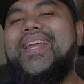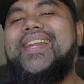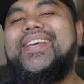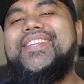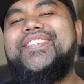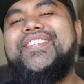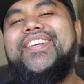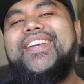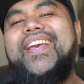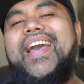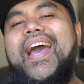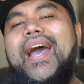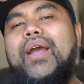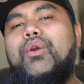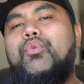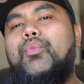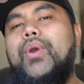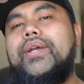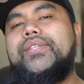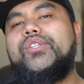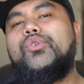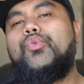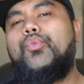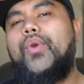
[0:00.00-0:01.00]
It is your guy
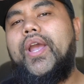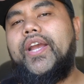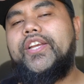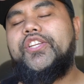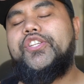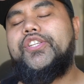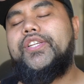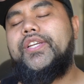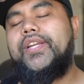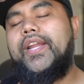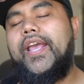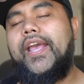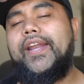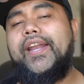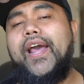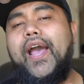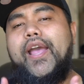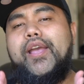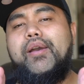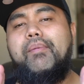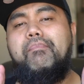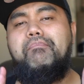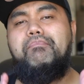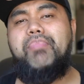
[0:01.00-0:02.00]
Resurrection, and
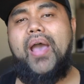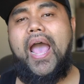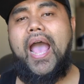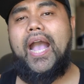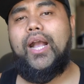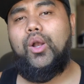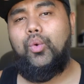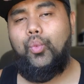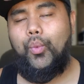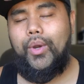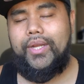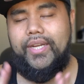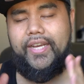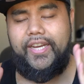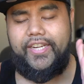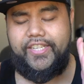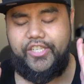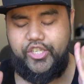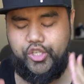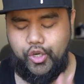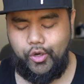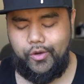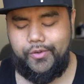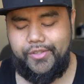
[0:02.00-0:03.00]
I am back with a
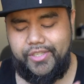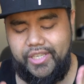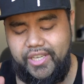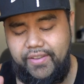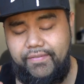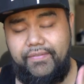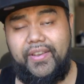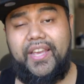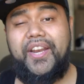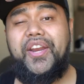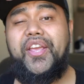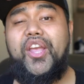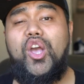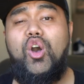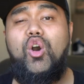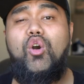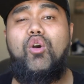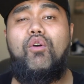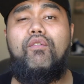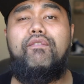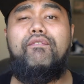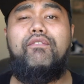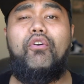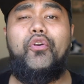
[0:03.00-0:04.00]
jersey
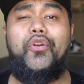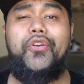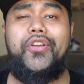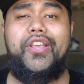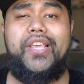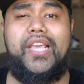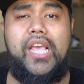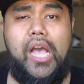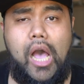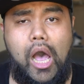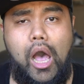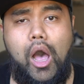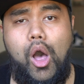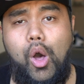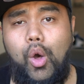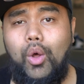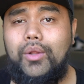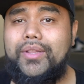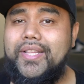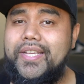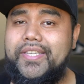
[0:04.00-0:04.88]
video for y'all.